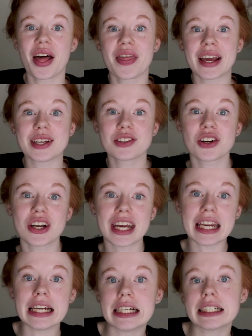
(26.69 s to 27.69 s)
things are
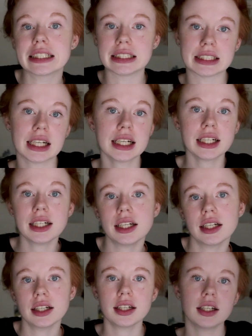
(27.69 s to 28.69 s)
getting
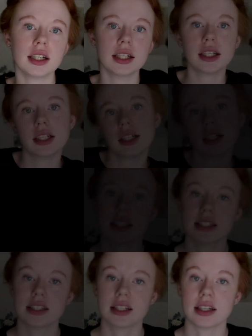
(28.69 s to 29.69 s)
exciting.
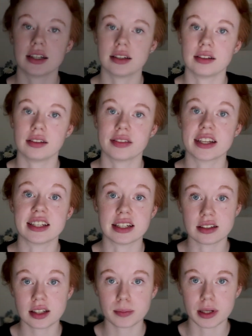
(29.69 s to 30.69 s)
This is the
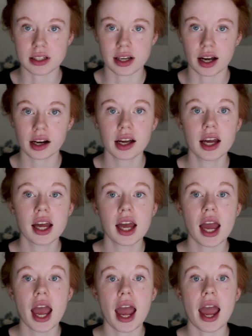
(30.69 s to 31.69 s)
DCP tag
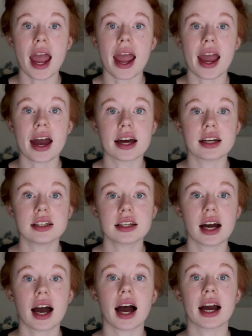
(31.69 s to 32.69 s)
and
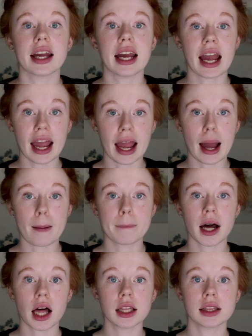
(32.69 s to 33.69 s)
I
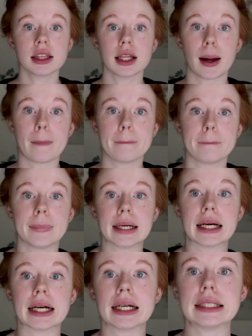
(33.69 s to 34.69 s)
am
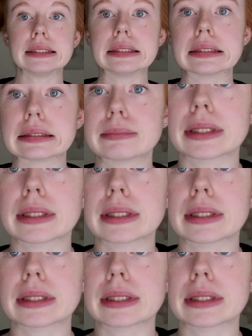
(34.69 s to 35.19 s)
alumni. This is